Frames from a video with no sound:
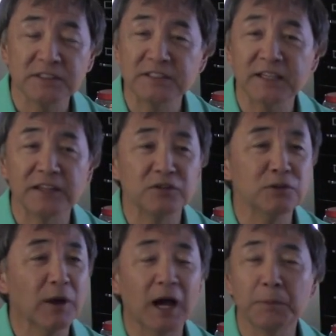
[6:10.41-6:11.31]
He's had
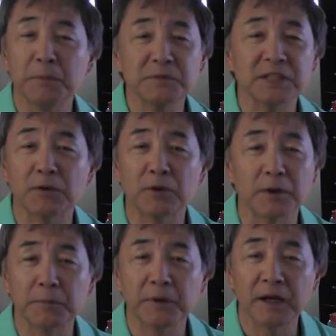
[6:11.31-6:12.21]
2 albums that
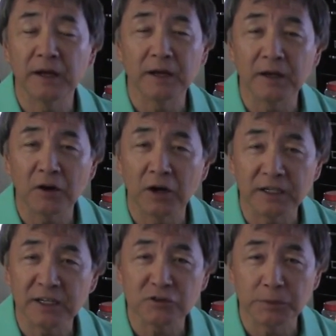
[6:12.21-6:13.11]
were
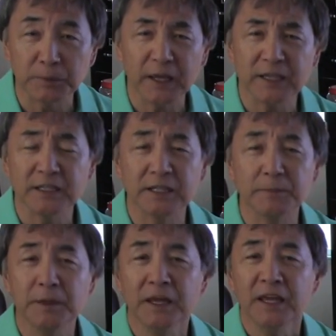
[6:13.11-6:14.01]
gone country
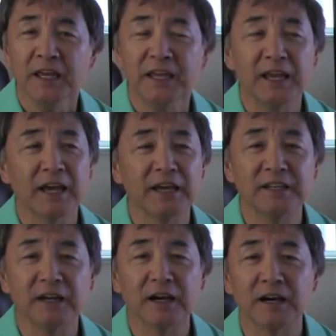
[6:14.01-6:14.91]
platinum. He had